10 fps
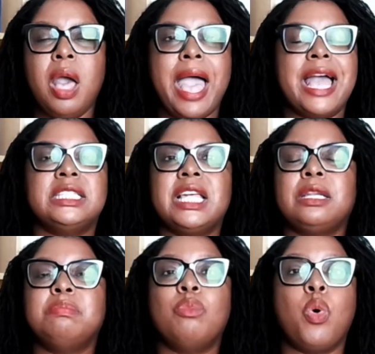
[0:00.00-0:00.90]
and that
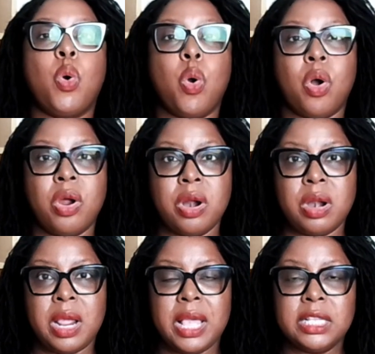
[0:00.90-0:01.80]
more
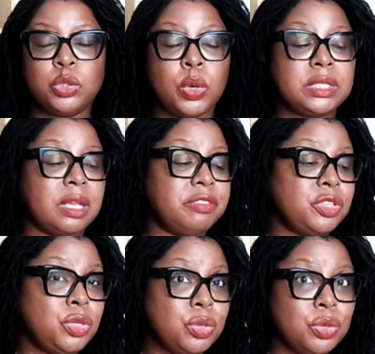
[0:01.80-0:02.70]
is whatever
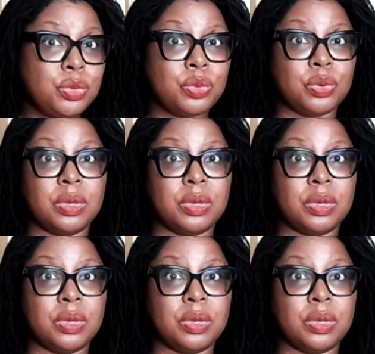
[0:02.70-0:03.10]
you